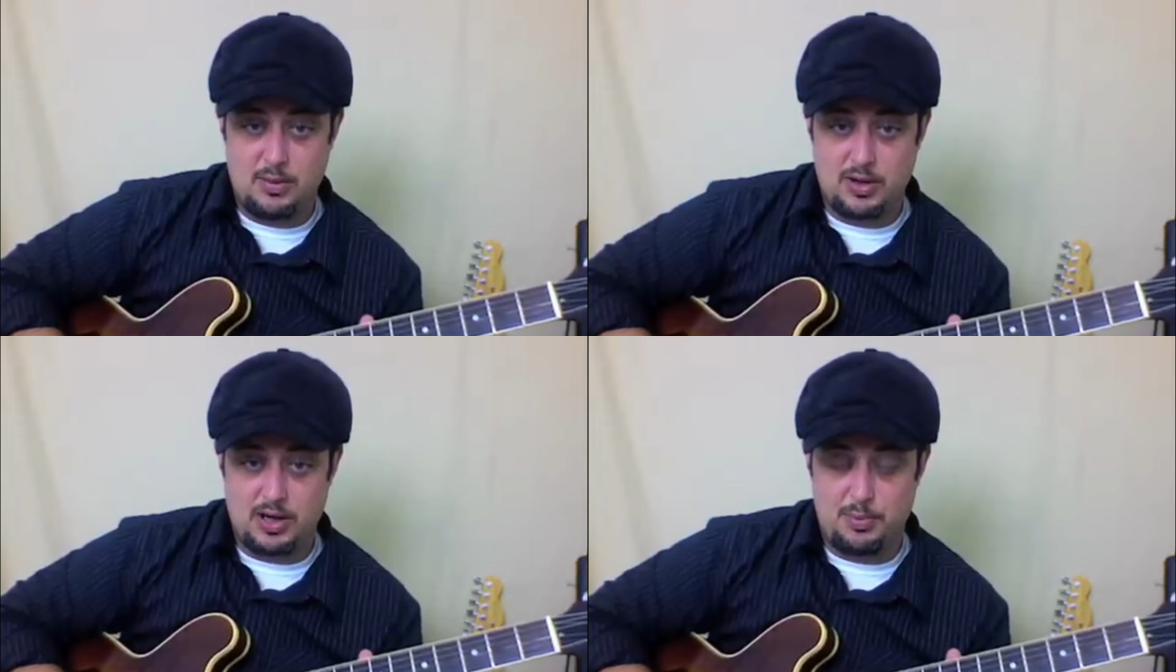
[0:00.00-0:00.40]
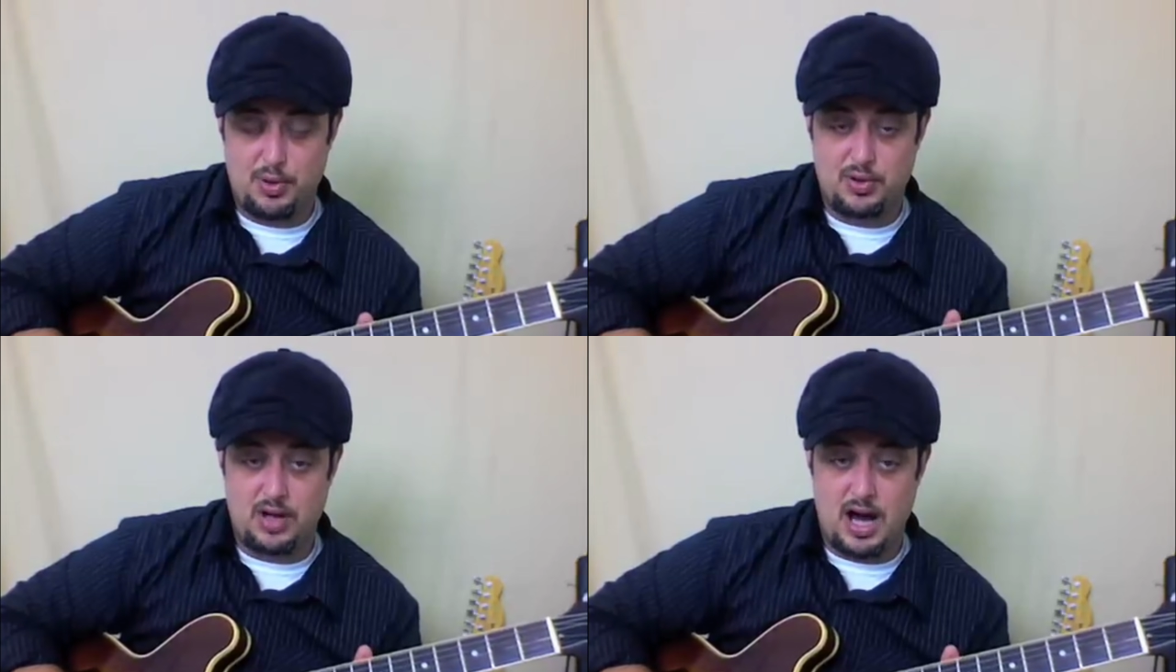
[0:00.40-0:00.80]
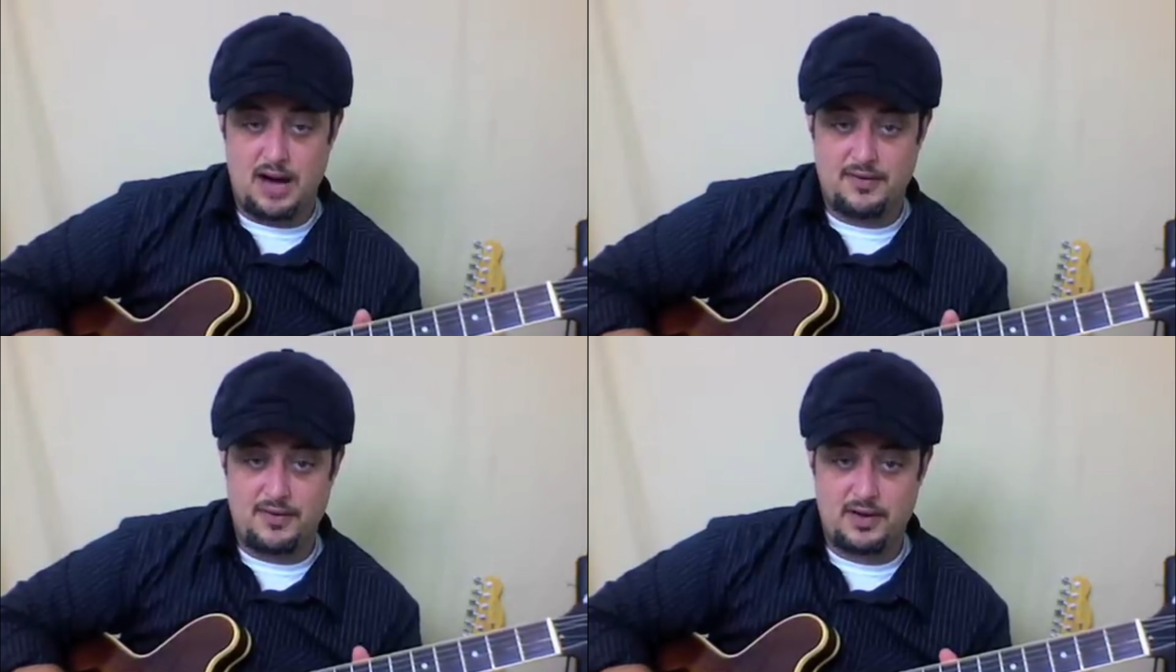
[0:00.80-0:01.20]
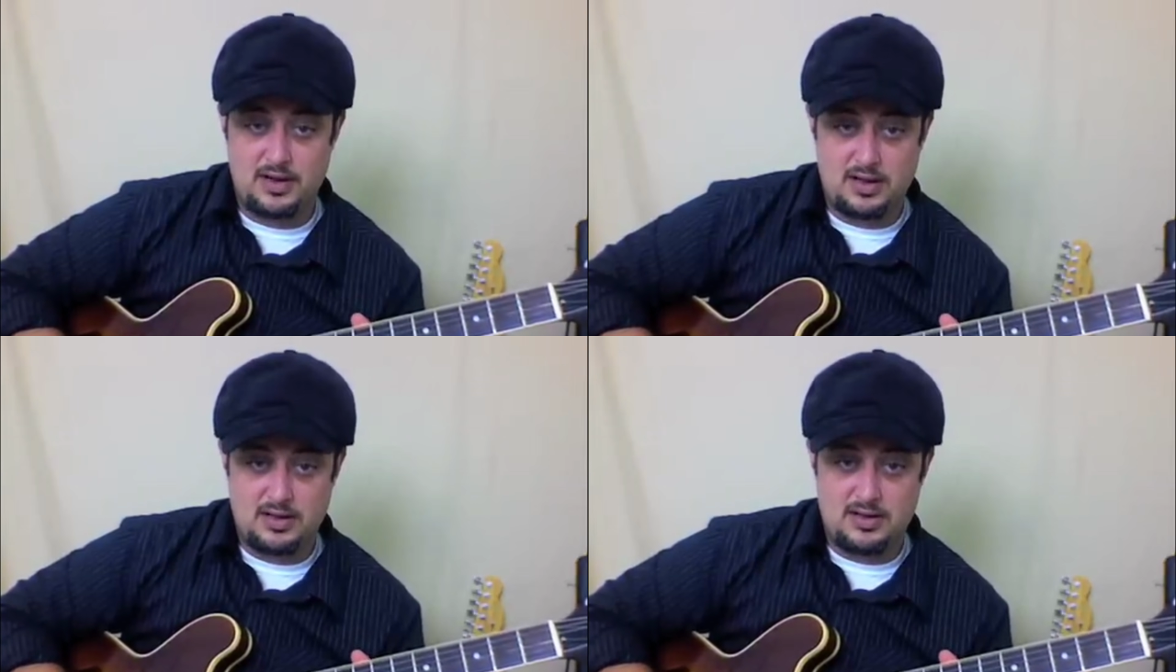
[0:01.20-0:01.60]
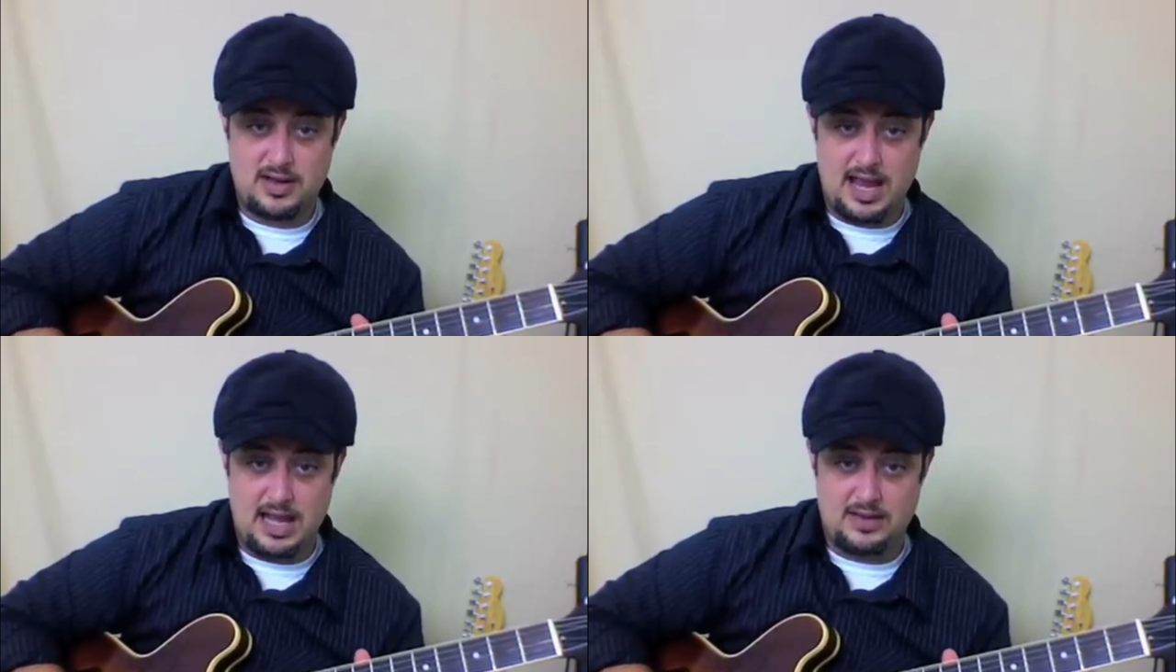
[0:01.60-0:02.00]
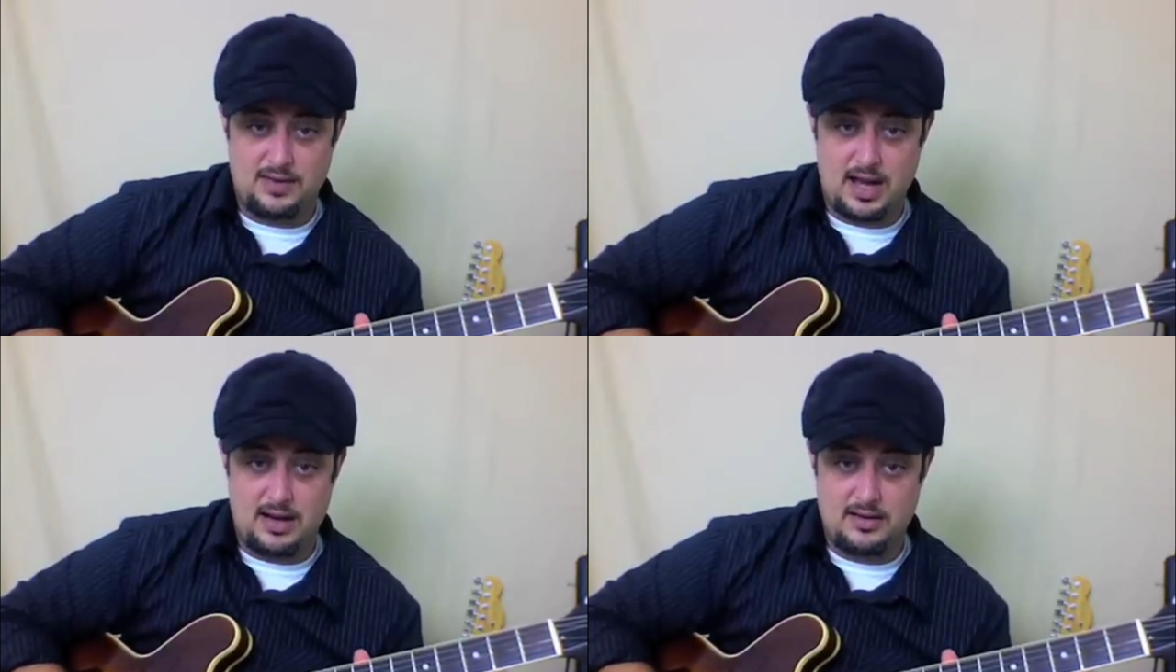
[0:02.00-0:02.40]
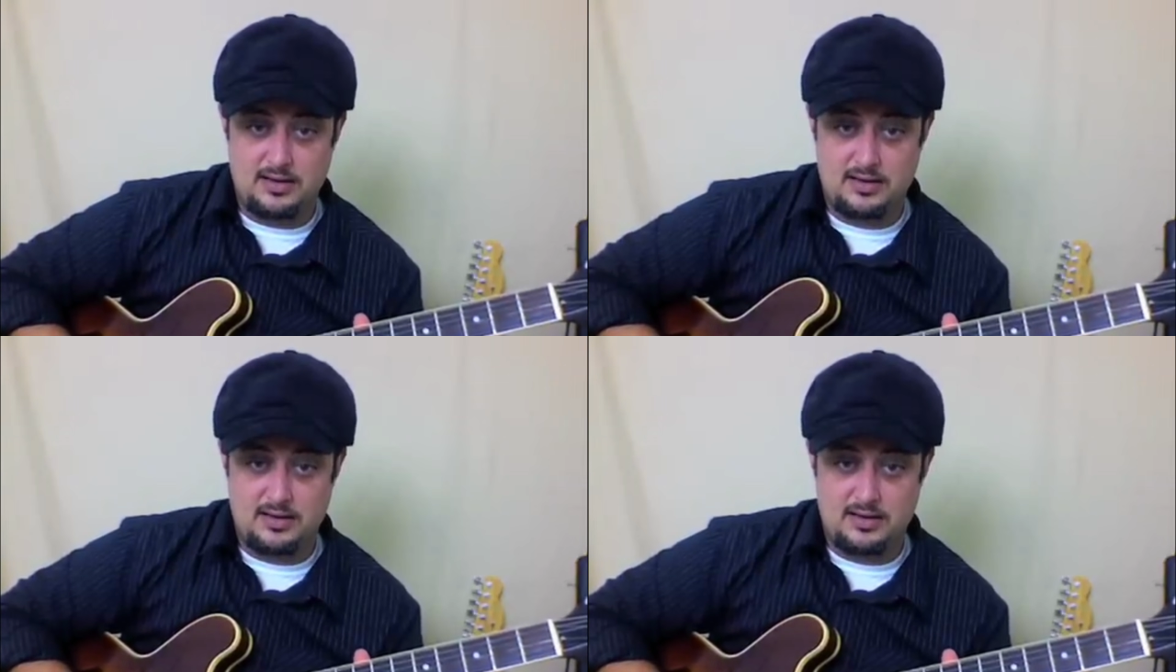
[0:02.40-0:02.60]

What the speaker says: And we're going to pull off to the 8th fret.